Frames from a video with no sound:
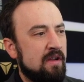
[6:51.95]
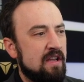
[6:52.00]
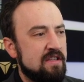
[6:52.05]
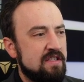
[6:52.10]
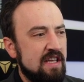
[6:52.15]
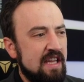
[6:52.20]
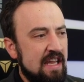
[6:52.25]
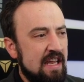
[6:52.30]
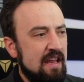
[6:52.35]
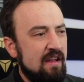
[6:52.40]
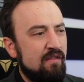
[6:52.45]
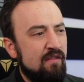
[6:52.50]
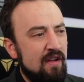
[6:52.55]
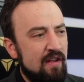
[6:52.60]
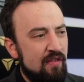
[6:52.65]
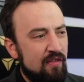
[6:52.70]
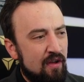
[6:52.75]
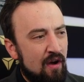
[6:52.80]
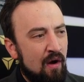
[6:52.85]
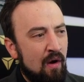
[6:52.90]
because
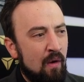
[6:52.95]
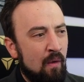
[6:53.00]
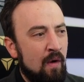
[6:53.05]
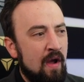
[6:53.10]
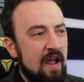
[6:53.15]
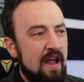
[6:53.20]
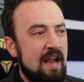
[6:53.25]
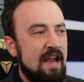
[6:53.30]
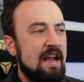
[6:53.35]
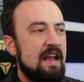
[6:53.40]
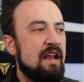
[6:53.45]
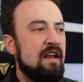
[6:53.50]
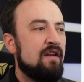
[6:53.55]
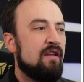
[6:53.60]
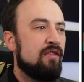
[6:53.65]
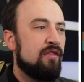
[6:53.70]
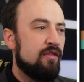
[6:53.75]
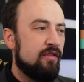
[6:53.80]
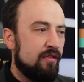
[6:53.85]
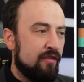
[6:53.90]
even though
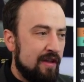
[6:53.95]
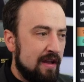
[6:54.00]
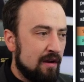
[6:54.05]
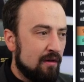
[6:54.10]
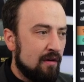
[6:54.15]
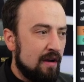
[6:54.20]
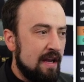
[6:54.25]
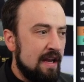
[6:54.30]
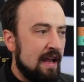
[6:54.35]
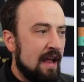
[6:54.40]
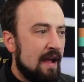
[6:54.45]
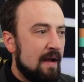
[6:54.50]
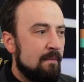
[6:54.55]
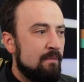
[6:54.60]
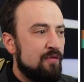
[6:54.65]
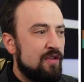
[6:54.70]
in theory,